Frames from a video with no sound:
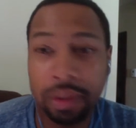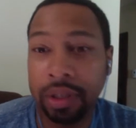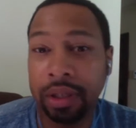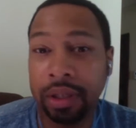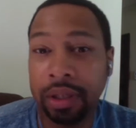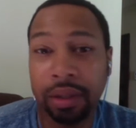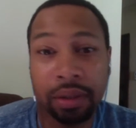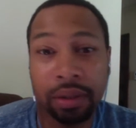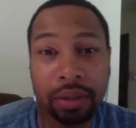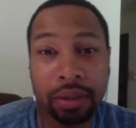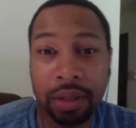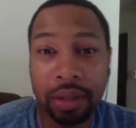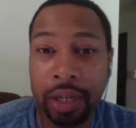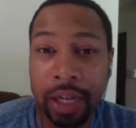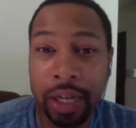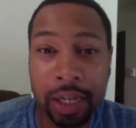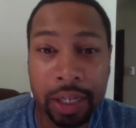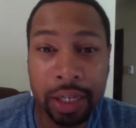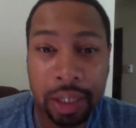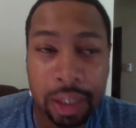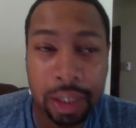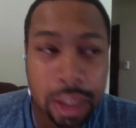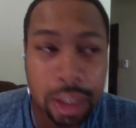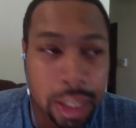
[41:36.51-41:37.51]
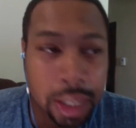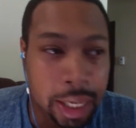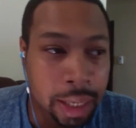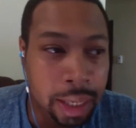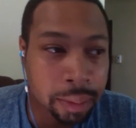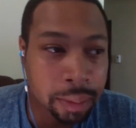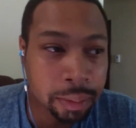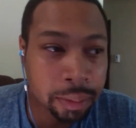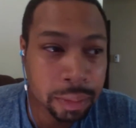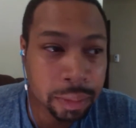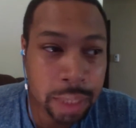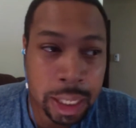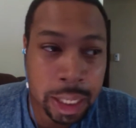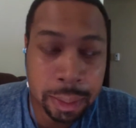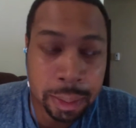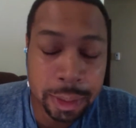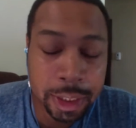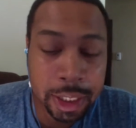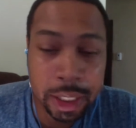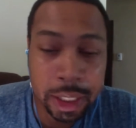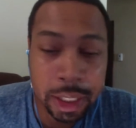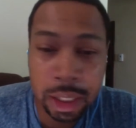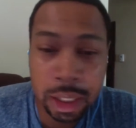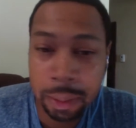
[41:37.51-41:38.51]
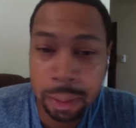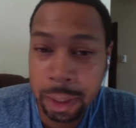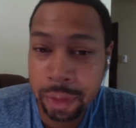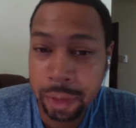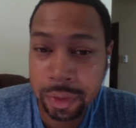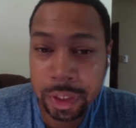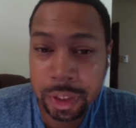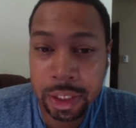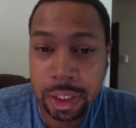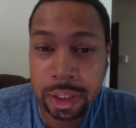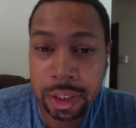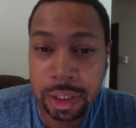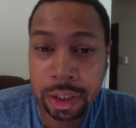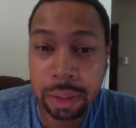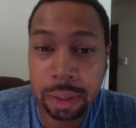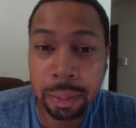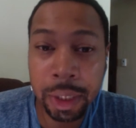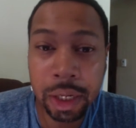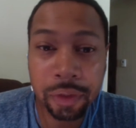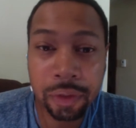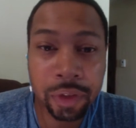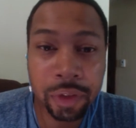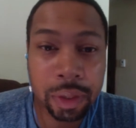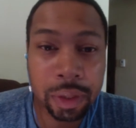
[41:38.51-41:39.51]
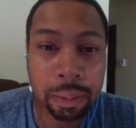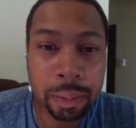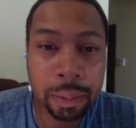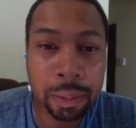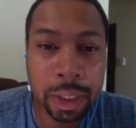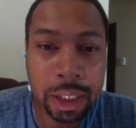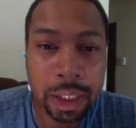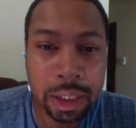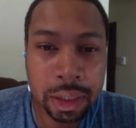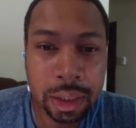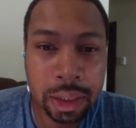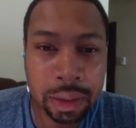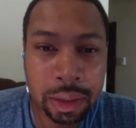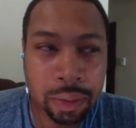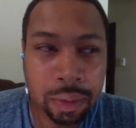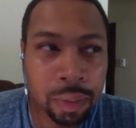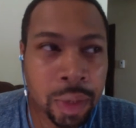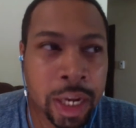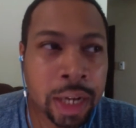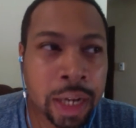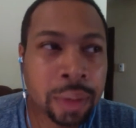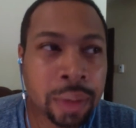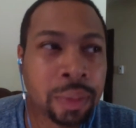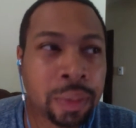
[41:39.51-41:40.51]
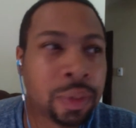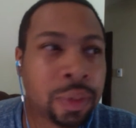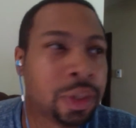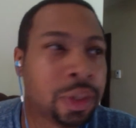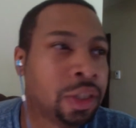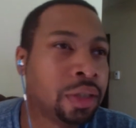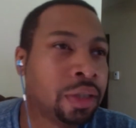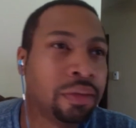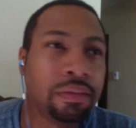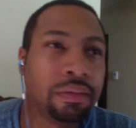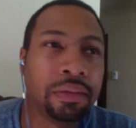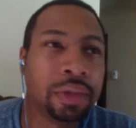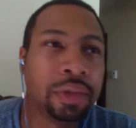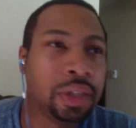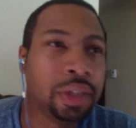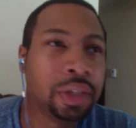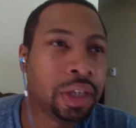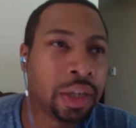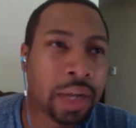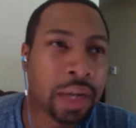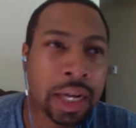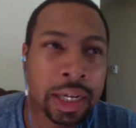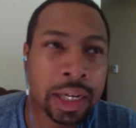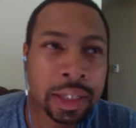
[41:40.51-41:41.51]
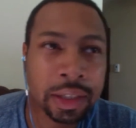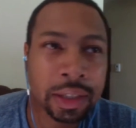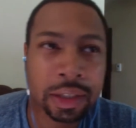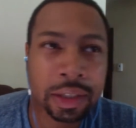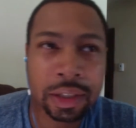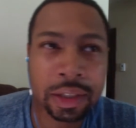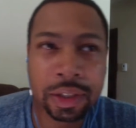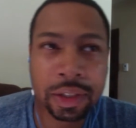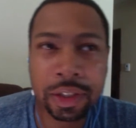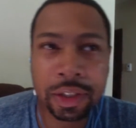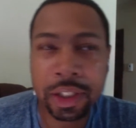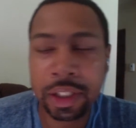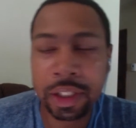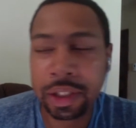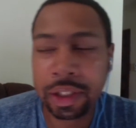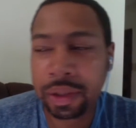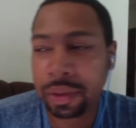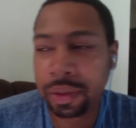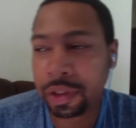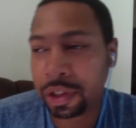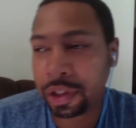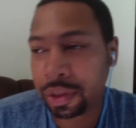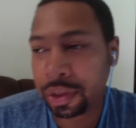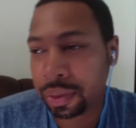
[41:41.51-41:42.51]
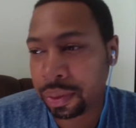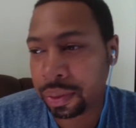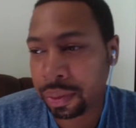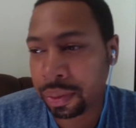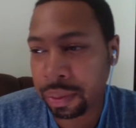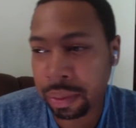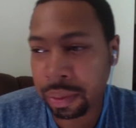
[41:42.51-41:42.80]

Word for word: Right. Hey, I'm I'm setting up everything to benefit me. Why would you know I continue to